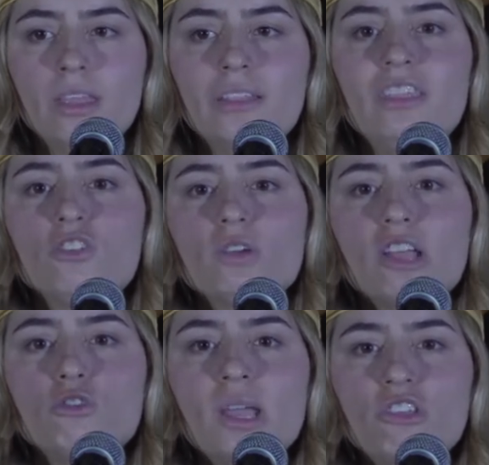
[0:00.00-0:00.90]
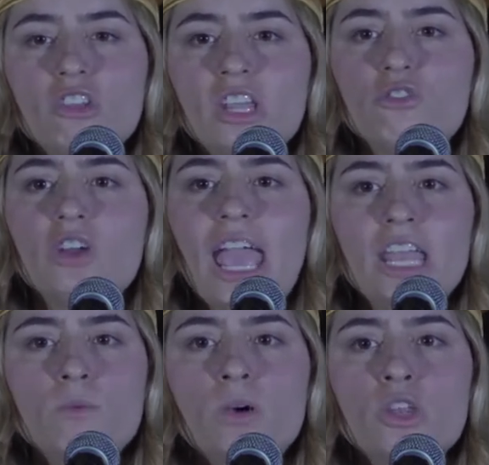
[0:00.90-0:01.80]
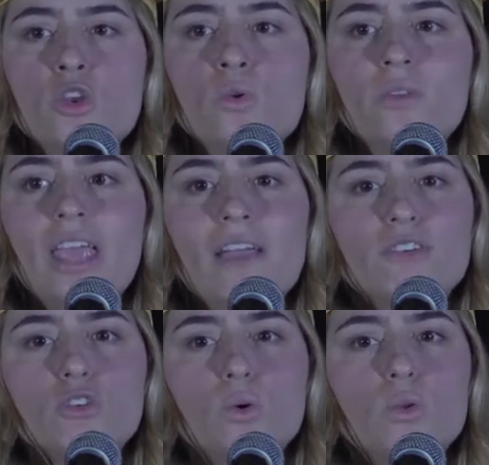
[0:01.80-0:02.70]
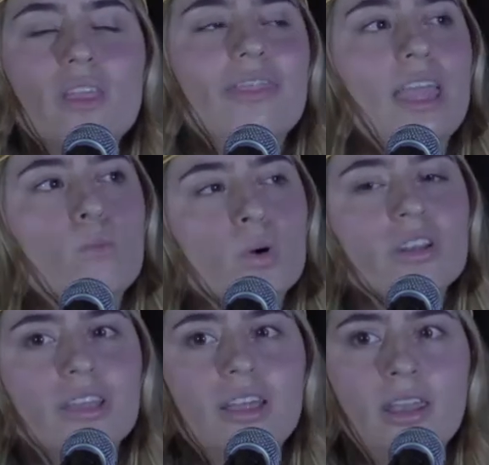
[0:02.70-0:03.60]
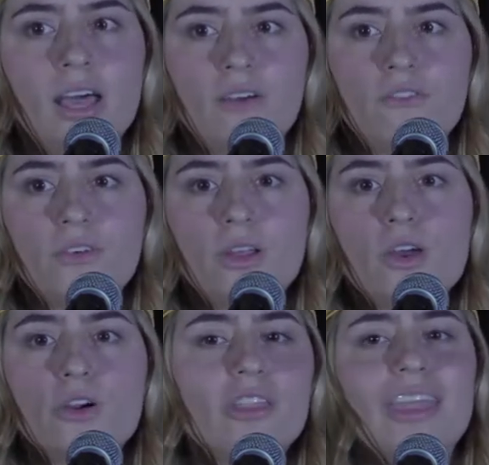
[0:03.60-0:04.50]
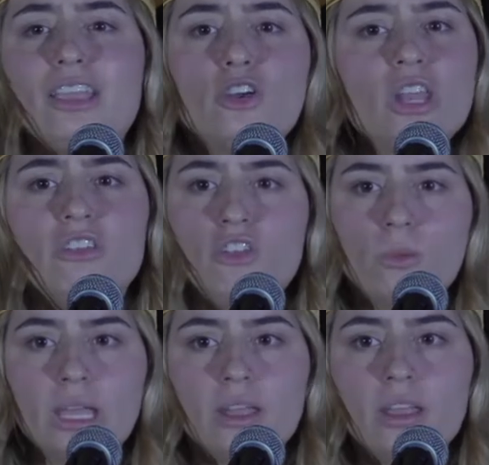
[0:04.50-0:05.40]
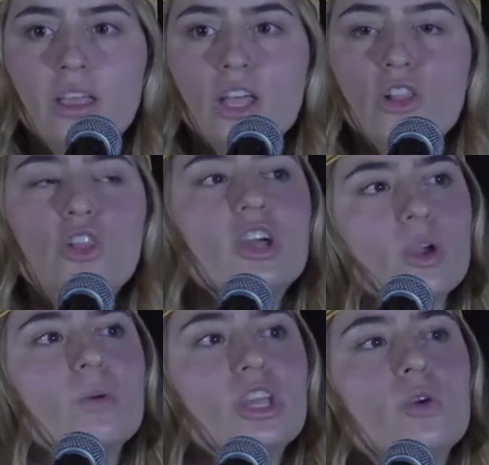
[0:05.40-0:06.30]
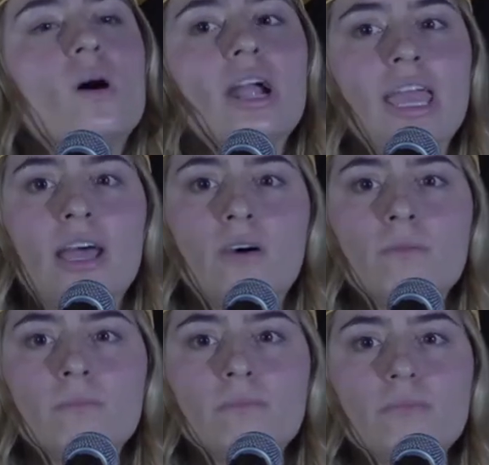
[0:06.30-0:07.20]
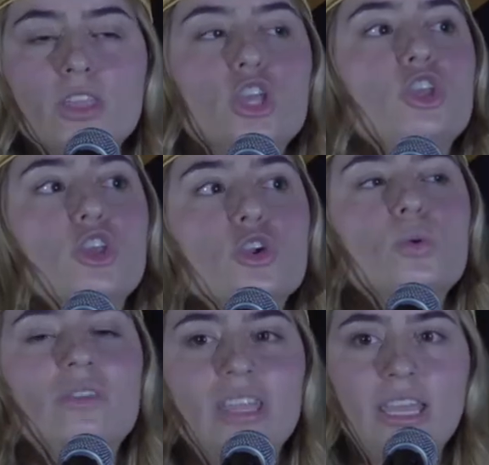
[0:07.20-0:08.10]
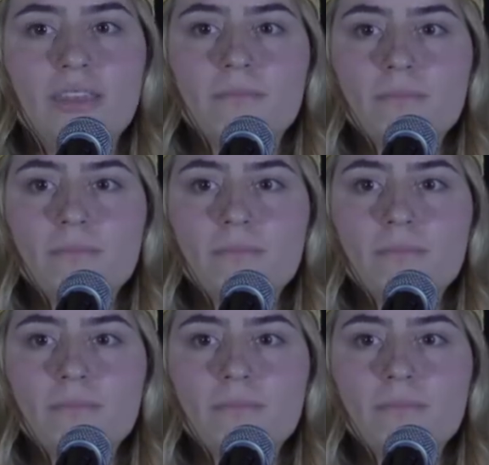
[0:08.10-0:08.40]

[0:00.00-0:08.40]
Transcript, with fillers: This graduation is for anyone who was ever told they weren't good enough or that they couldn't do it. Look at where you are now. You did it.